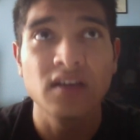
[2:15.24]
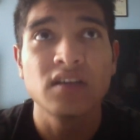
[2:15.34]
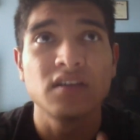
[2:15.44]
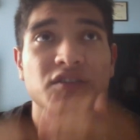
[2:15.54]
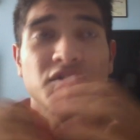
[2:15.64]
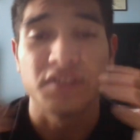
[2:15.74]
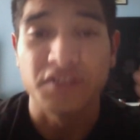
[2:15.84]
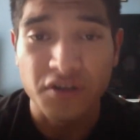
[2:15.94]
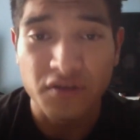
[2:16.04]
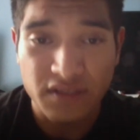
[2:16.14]
So the
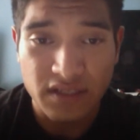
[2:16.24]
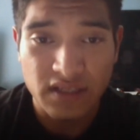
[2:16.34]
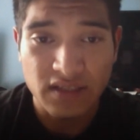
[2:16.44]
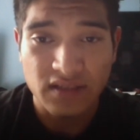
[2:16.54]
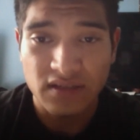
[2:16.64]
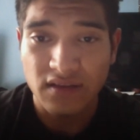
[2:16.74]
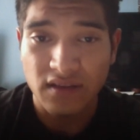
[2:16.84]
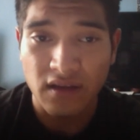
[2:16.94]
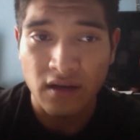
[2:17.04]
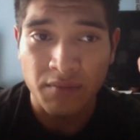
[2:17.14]
doses,
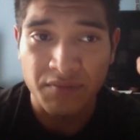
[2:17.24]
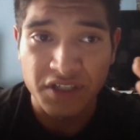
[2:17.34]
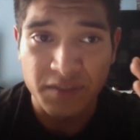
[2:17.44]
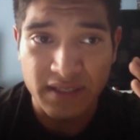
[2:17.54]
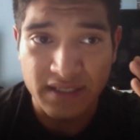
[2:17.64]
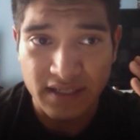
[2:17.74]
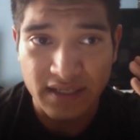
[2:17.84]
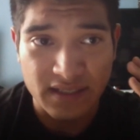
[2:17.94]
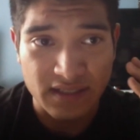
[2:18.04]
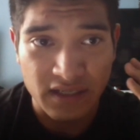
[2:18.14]
there's been
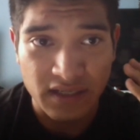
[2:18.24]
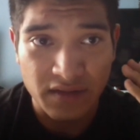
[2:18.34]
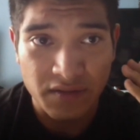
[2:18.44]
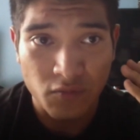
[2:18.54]
studies done